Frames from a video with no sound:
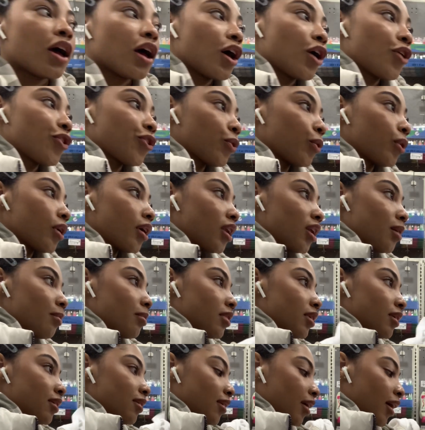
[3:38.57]
So we're going to be
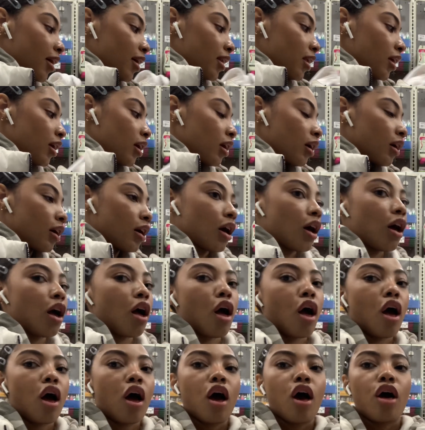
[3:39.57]
designing
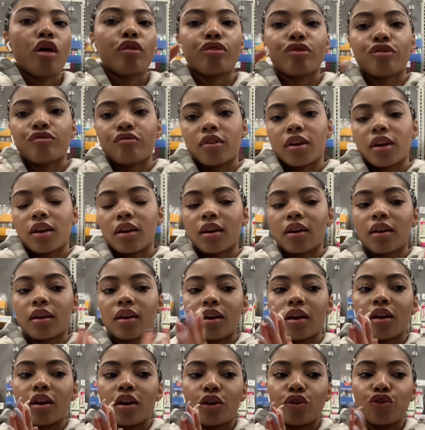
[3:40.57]
3
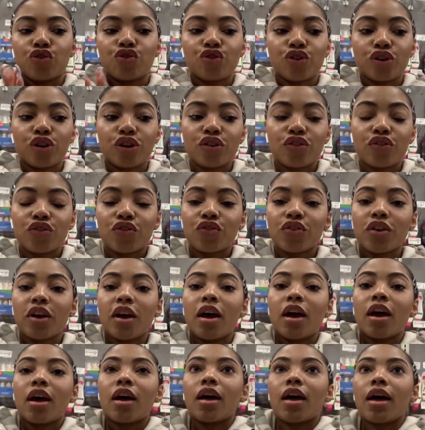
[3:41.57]
shirts.
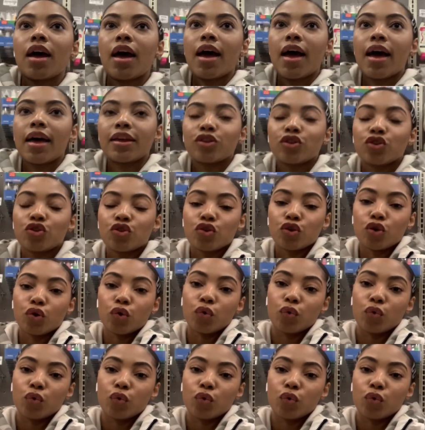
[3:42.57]
So